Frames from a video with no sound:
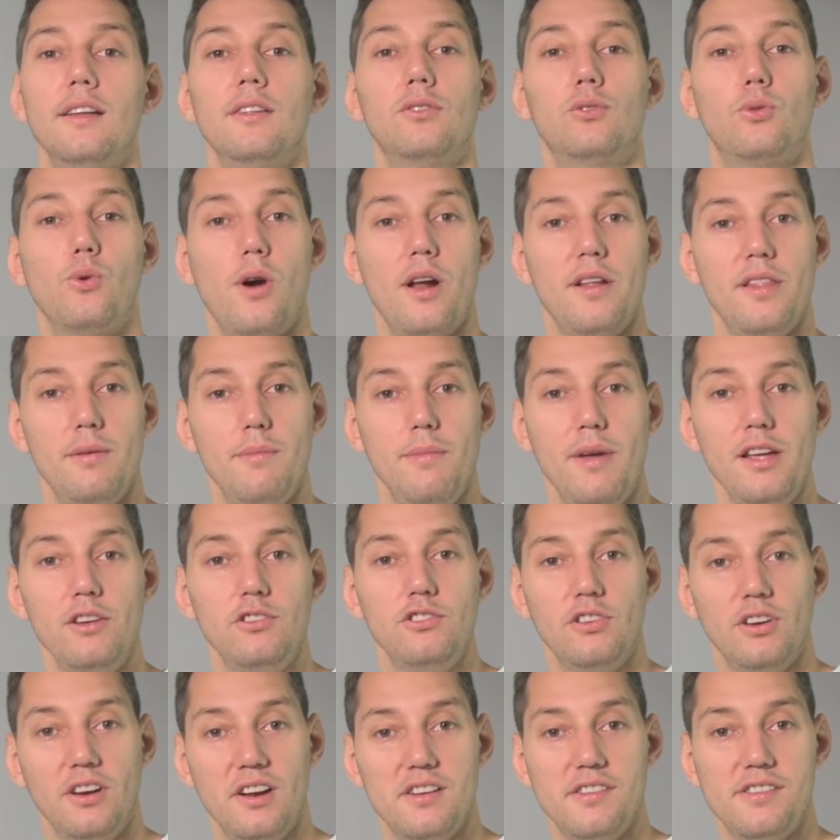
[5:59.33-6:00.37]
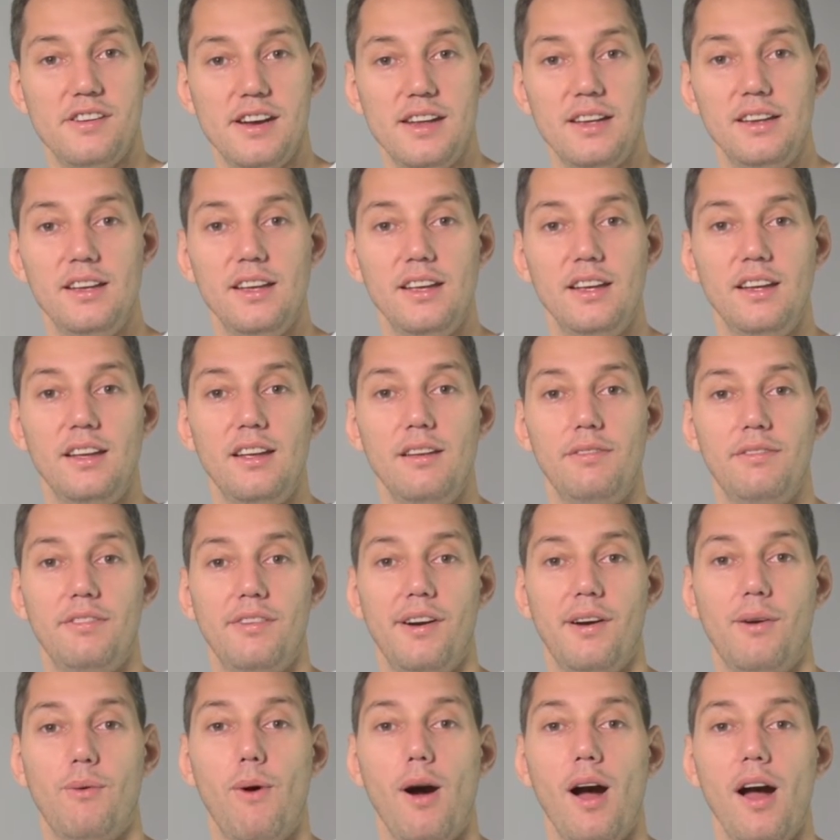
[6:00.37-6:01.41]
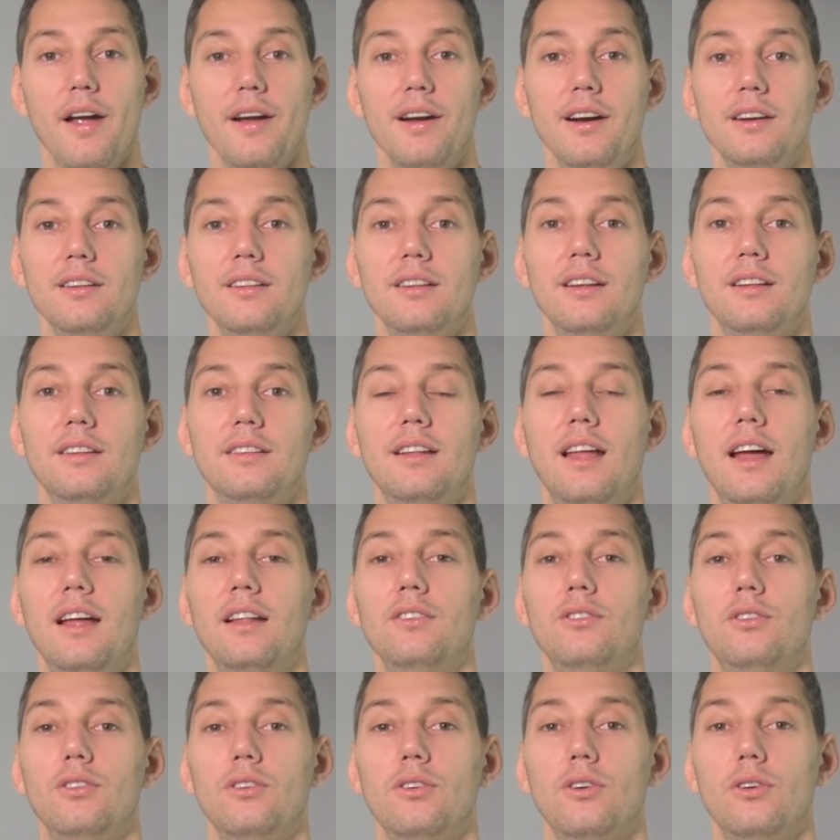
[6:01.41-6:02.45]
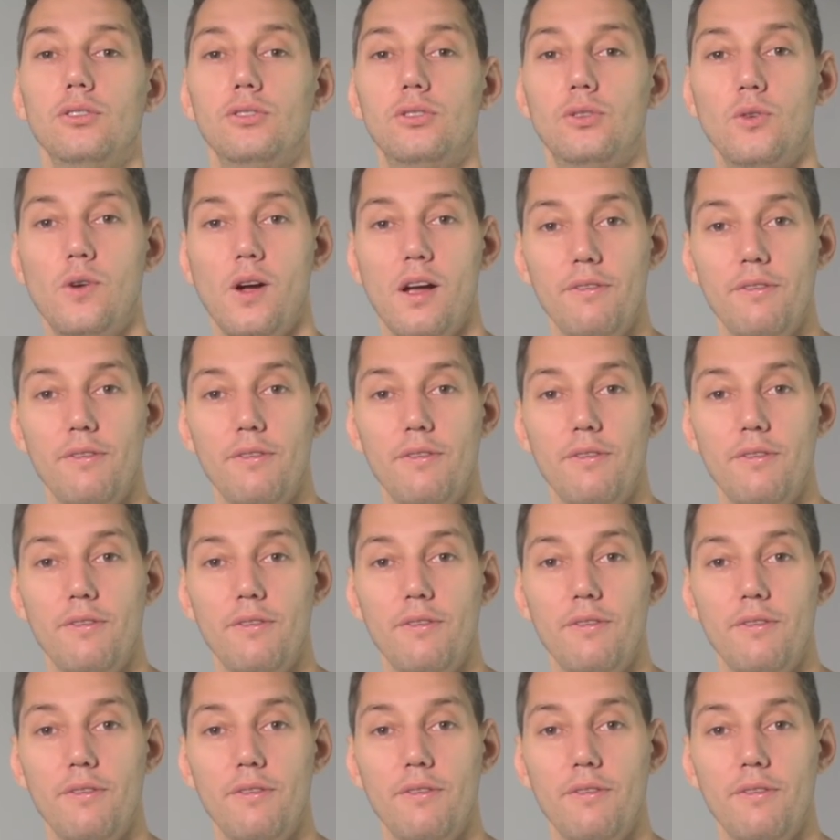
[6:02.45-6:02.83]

to animation and rigging if required, and then to go through